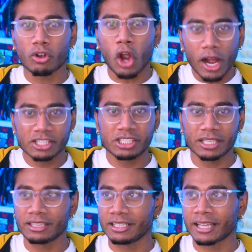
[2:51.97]

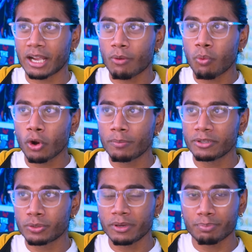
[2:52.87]
constantly, like a war
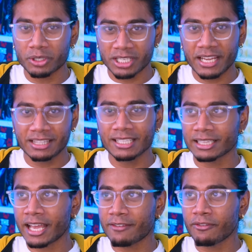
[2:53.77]
between protecting
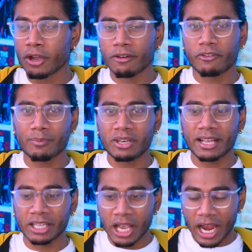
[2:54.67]
life from death.